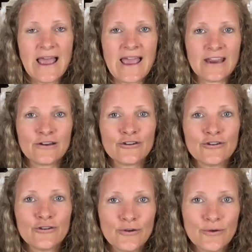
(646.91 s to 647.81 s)
and
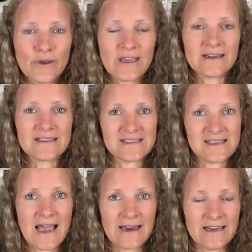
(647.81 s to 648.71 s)
you can
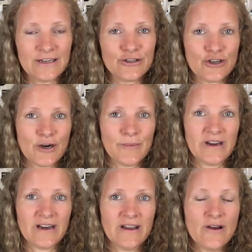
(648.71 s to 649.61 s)
decide and
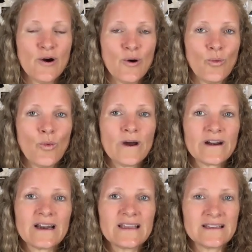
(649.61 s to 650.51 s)
determine what
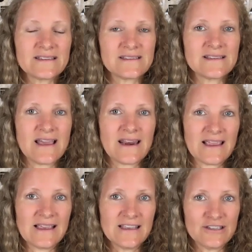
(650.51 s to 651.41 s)
it is that
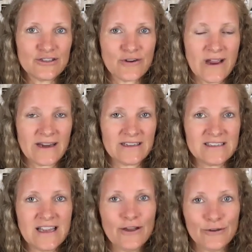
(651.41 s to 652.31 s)
he's trying to
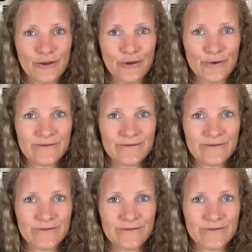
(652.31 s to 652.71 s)
tell you.